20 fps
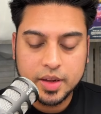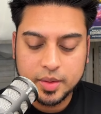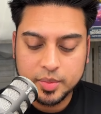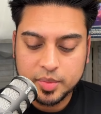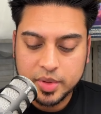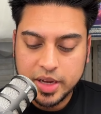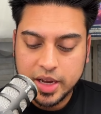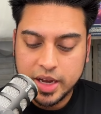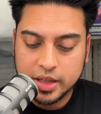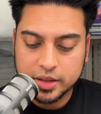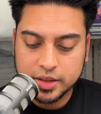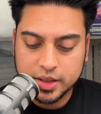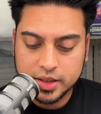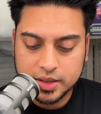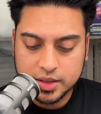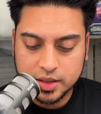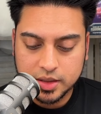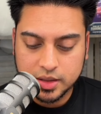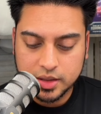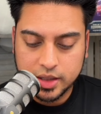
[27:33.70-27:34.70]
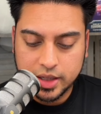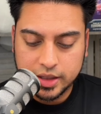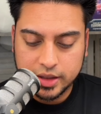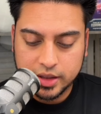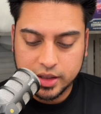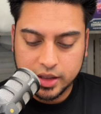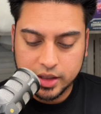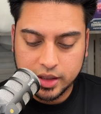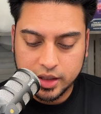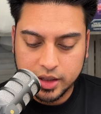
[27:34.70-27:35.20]
But yeah, it does look like
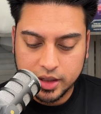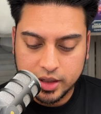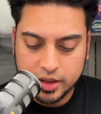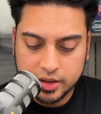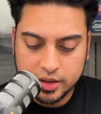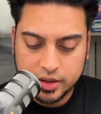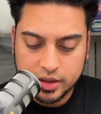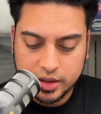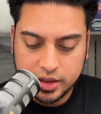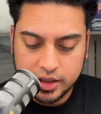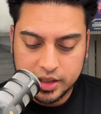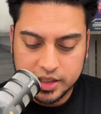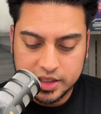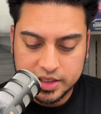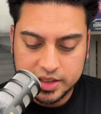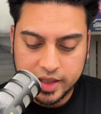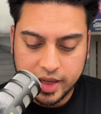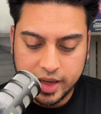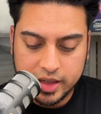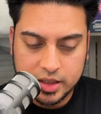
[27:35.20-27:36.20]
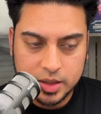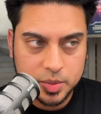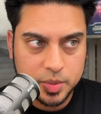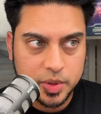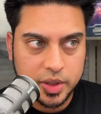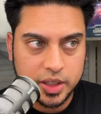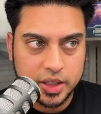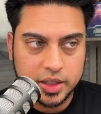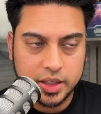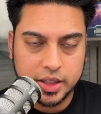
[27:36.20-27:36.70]
the uh, inside is
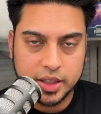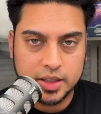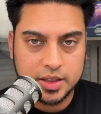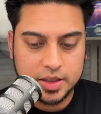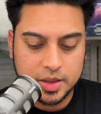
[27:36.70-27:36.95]
pretty clean.